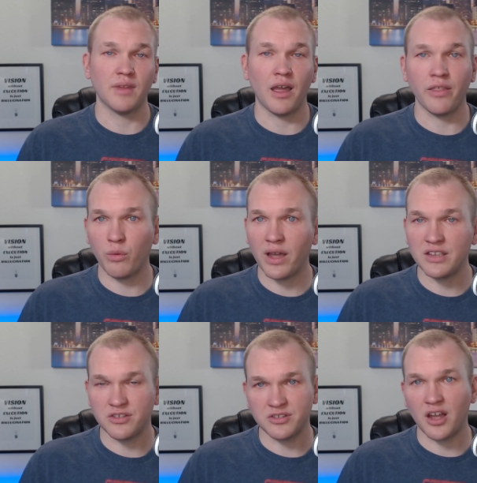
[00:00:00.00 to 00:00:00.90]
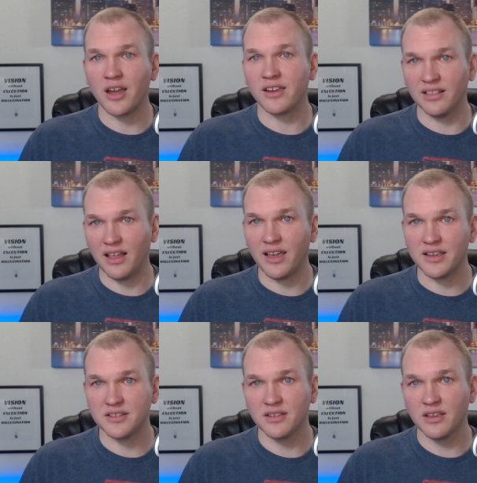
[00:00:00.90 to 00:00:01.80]
Otherwise, you're talking
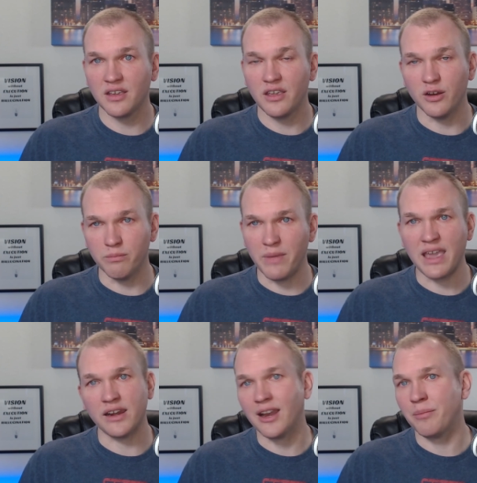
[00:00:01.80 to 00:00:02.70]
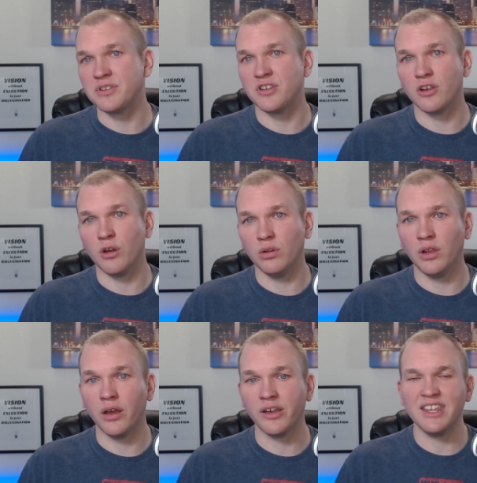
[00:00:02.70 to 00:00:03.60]
lies. You're making it up as you go
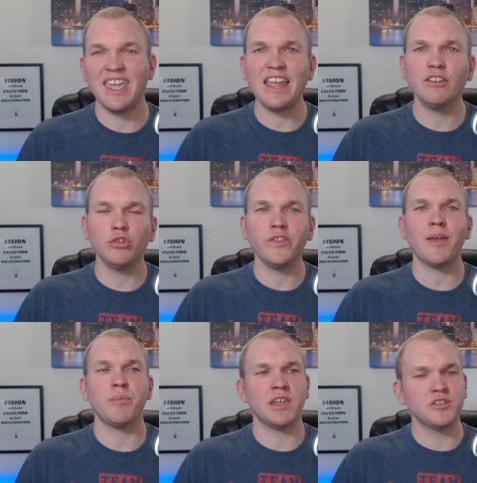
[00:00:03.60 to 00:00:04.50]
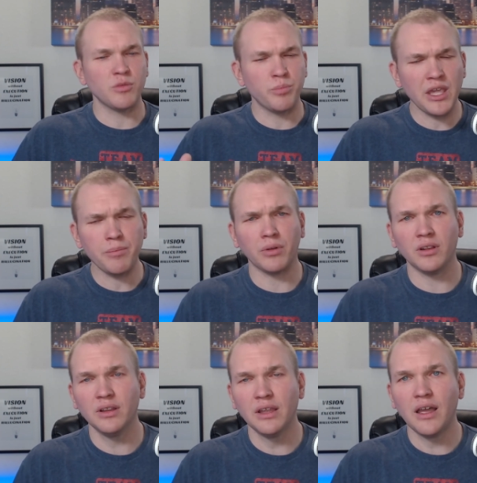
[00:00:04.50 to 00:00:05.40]
along. And you can't do that because your
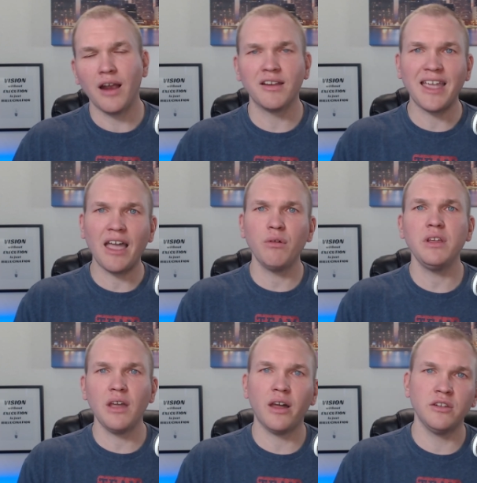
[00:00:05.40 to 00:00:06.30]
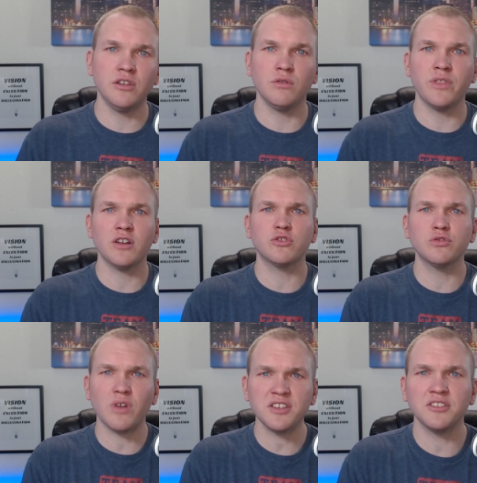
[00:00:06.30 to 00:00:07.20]
people are counting on you. They're
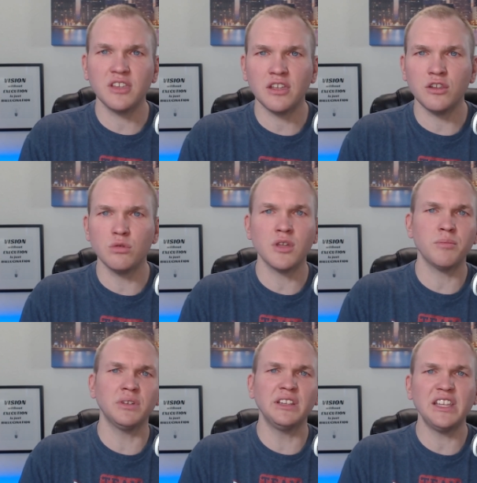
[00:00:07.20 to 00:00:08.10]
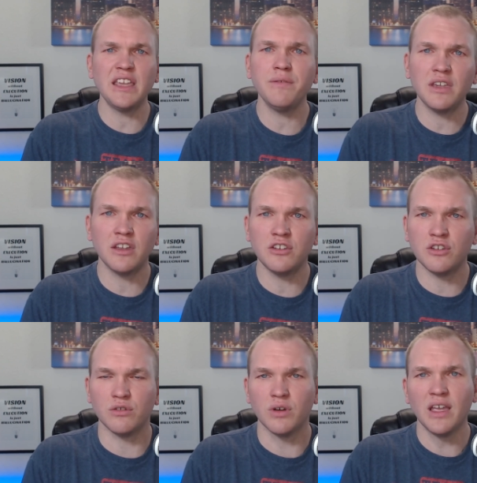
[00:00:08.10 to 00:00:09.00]
trusting in you. They're believing in
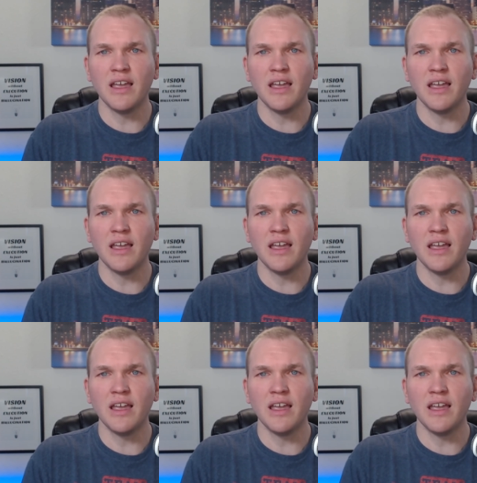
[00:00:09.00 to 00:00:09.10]
you.